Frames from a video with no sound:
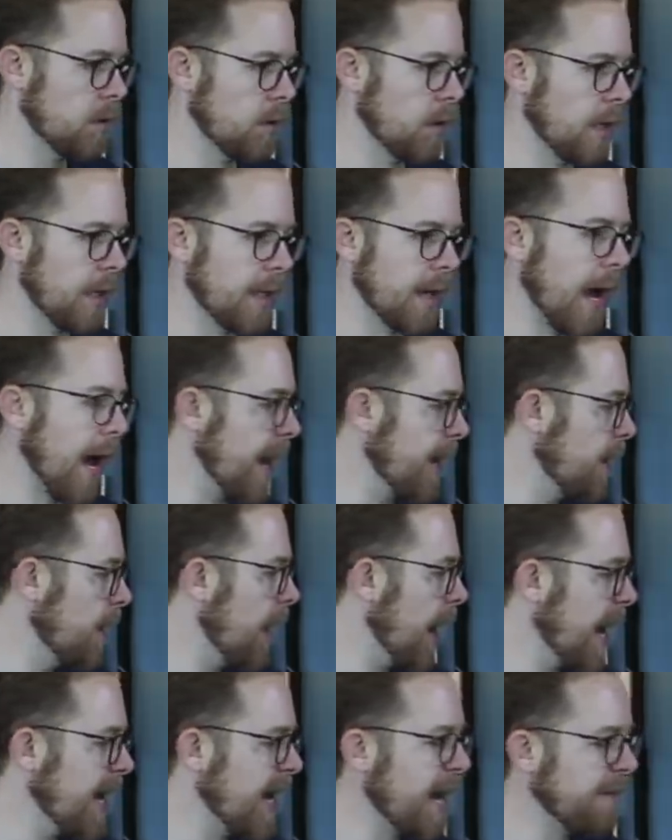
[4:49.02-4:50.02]
Like I'd
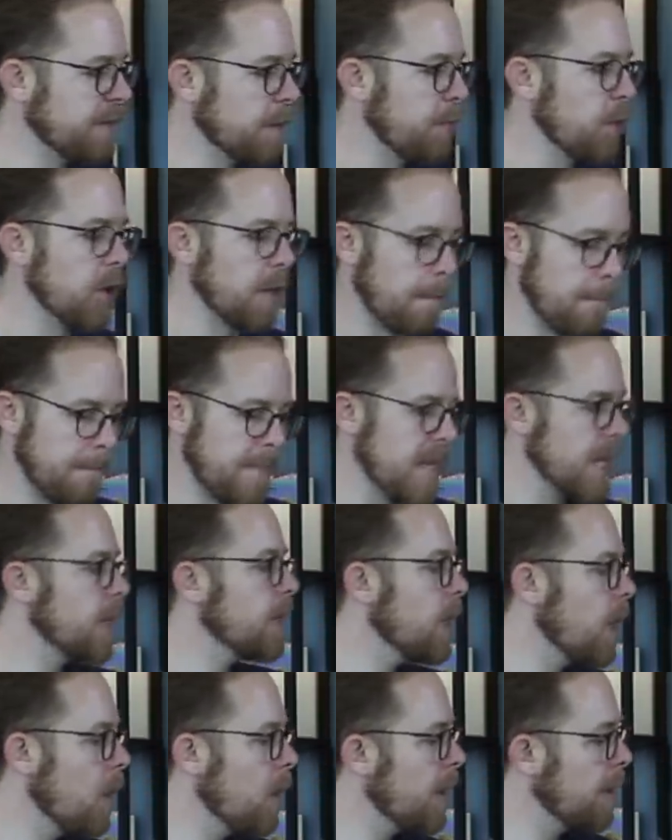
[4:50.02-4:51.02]
have to put a
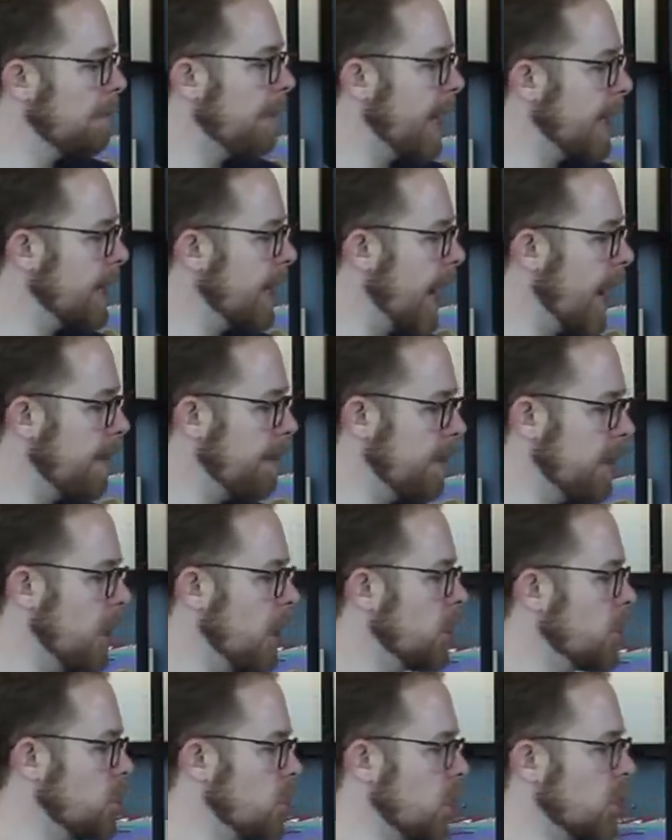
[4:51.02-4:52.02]
pillow in my lap
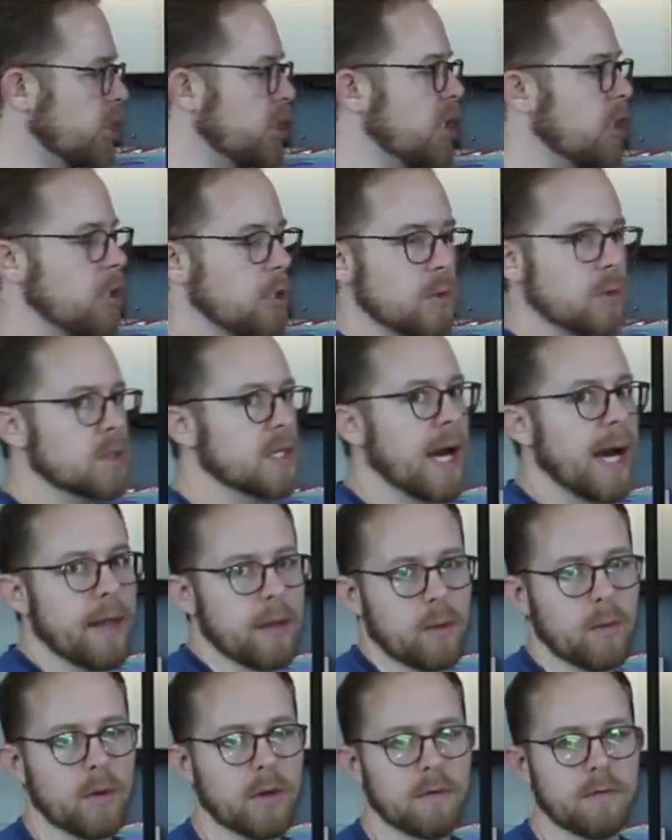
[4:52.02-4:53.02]
just to use
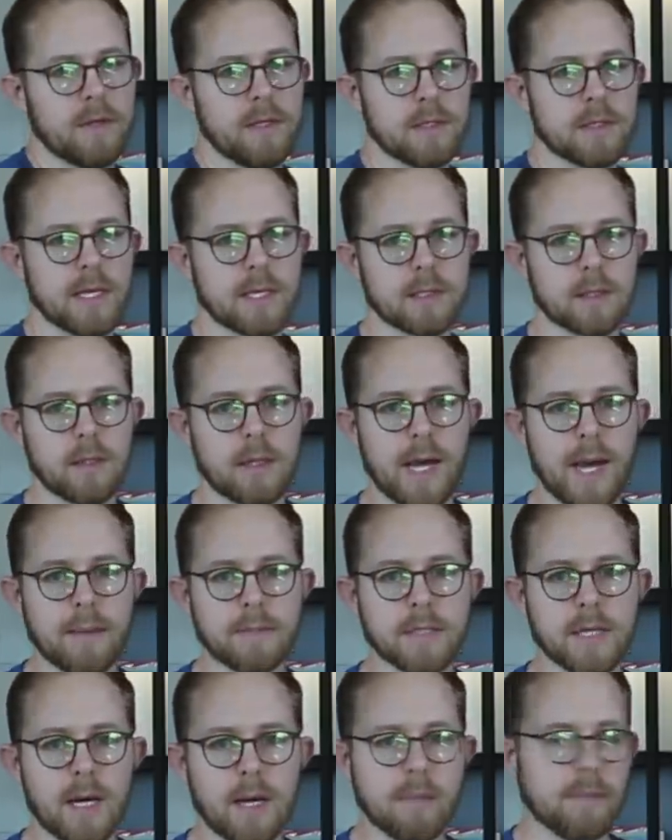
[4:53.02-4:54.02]
either one of these as a
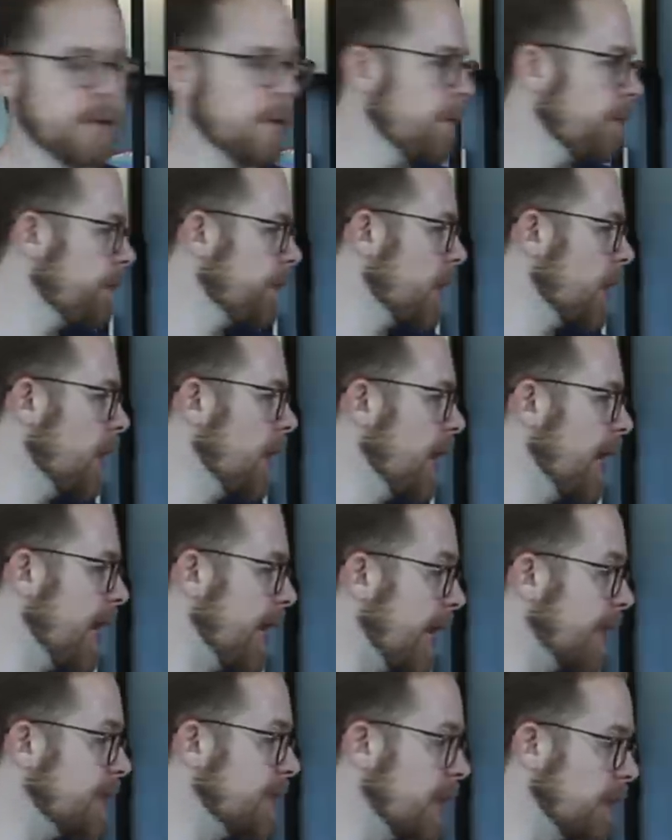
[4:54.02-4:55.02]
laptop. And
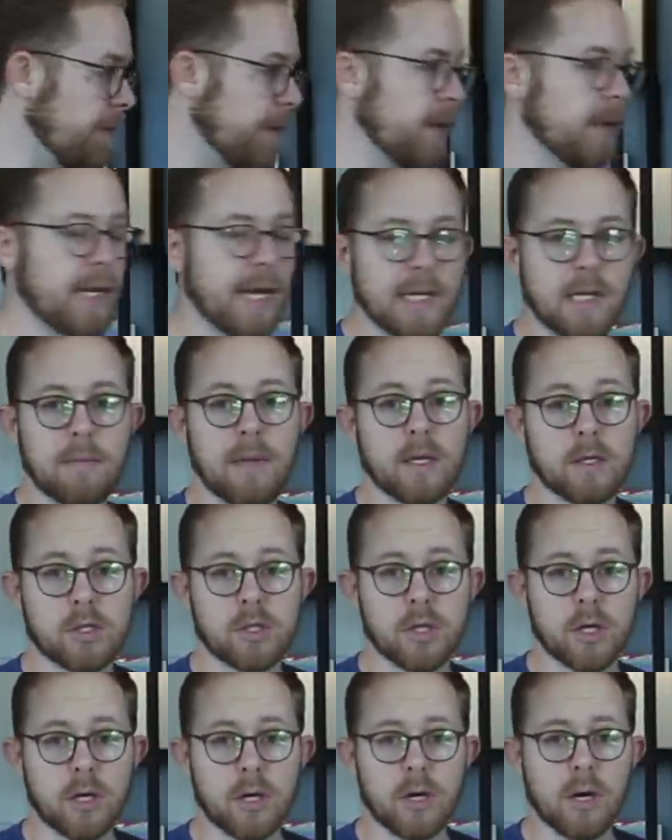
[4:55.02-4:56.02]
I definitely had to make
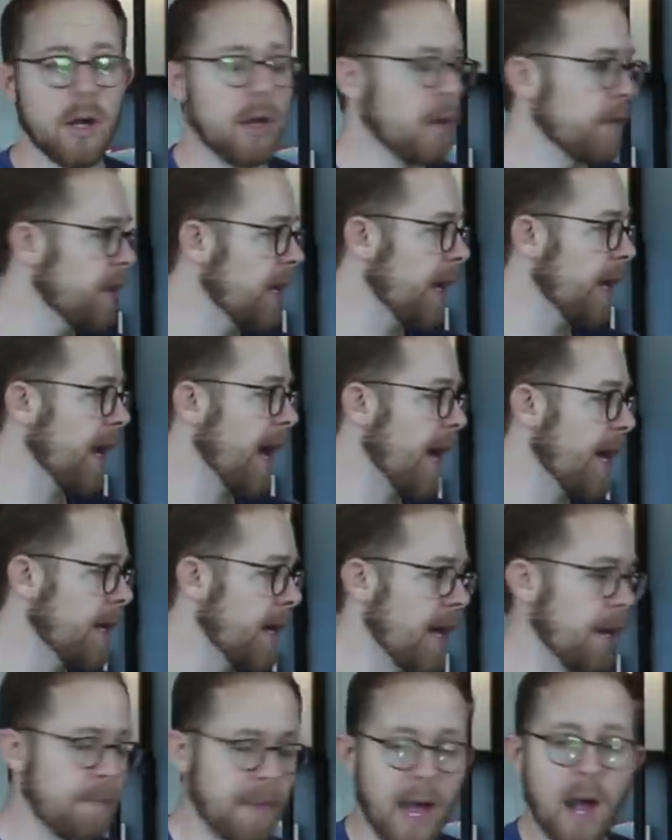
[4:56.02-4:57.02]
sure that I had
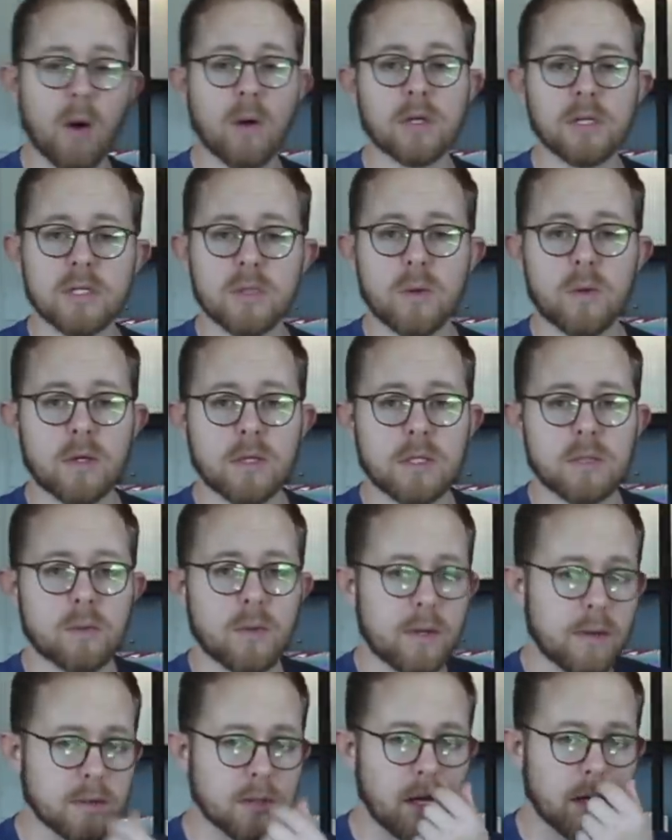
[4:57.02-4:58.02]
a power source
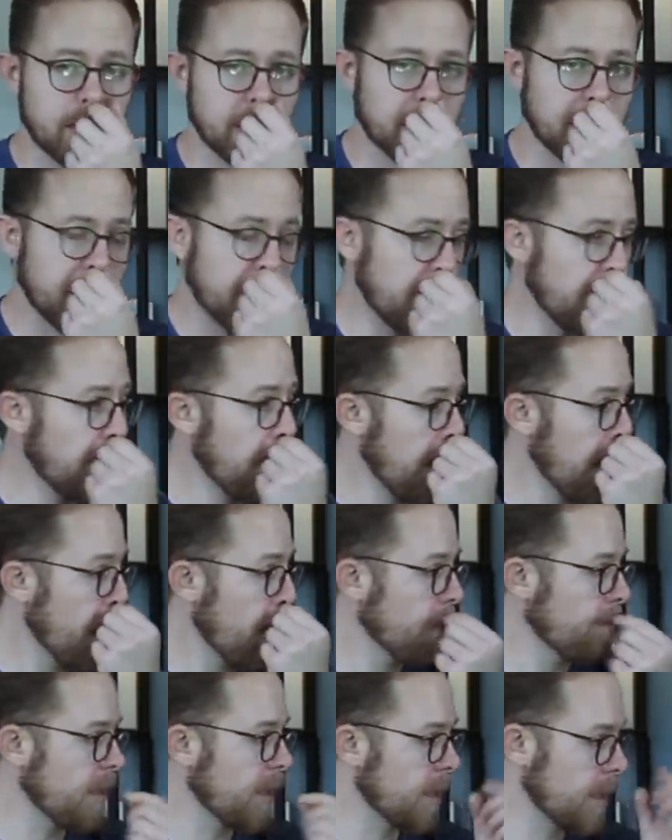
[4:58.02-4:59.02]
when I was on the go,
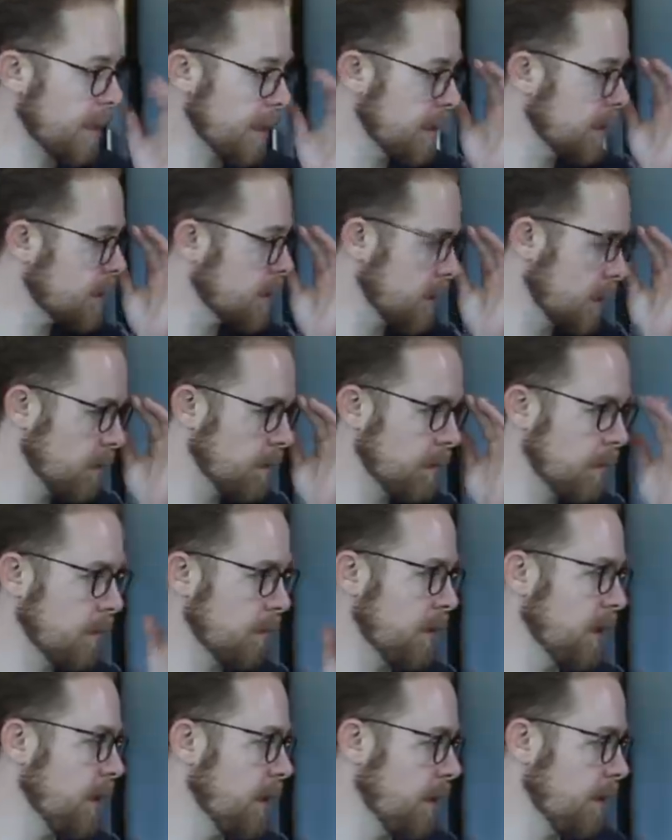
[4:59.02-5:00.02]
because
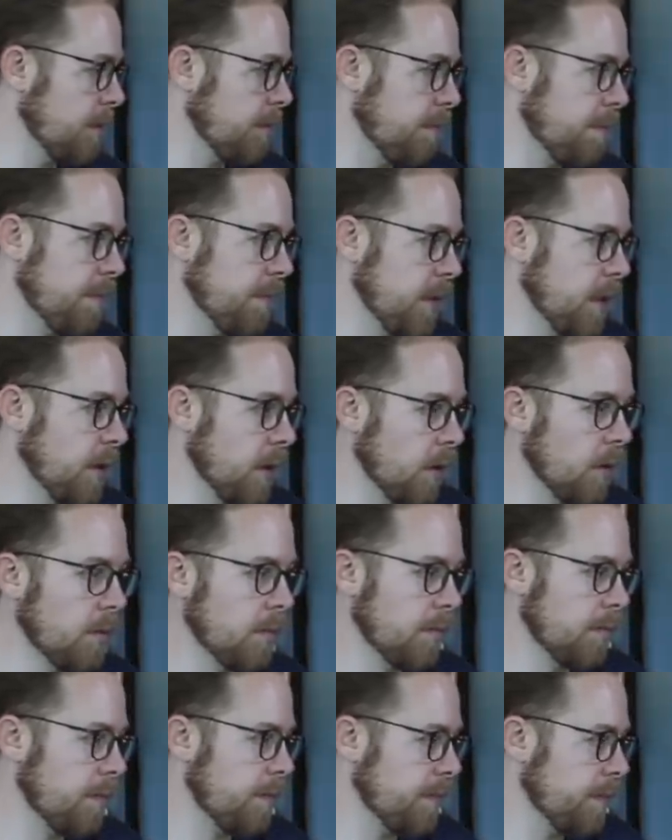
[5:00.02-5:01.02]
the, you know,
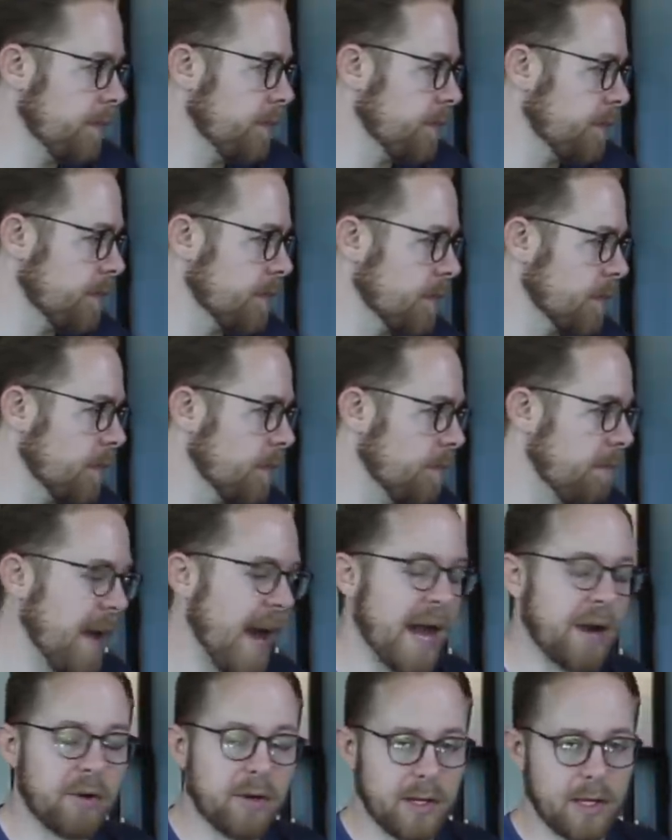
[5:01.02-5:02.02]

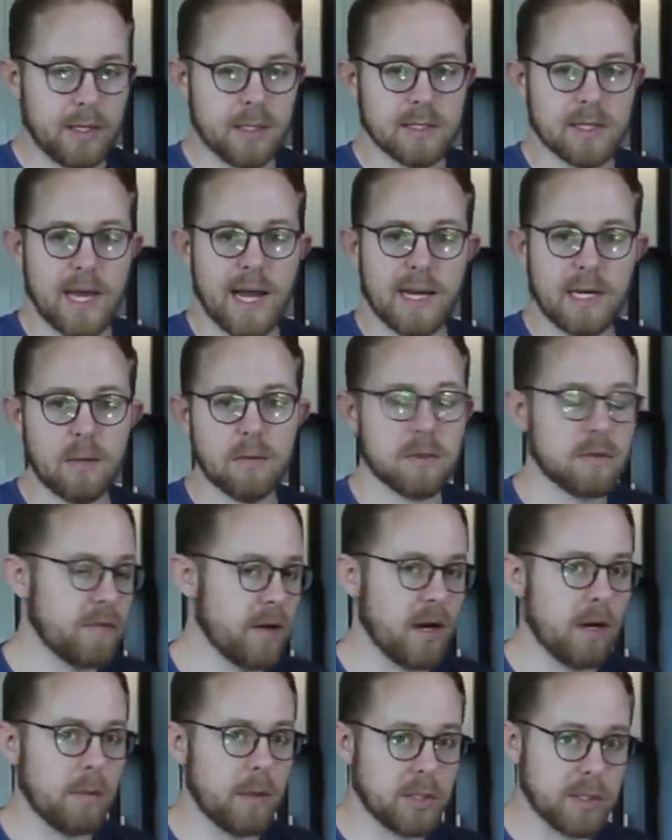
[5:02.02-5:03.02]
battery anxiety was
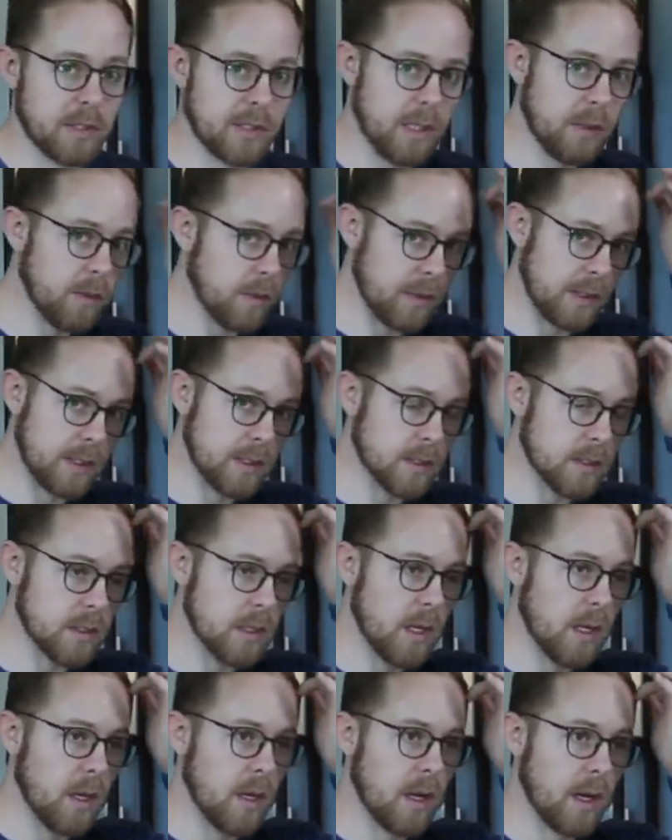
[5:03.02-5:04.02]
very much a thing with these.
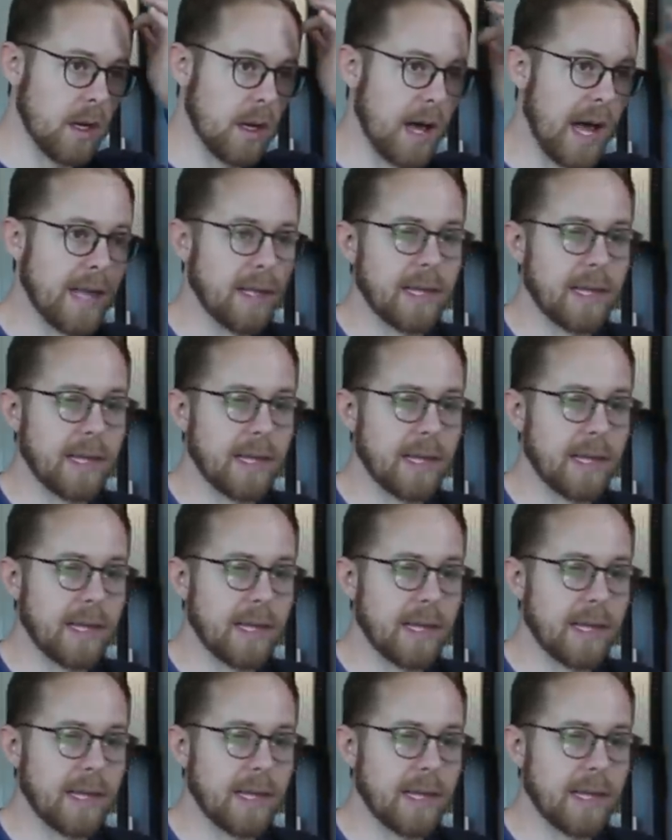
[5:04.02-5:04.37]
I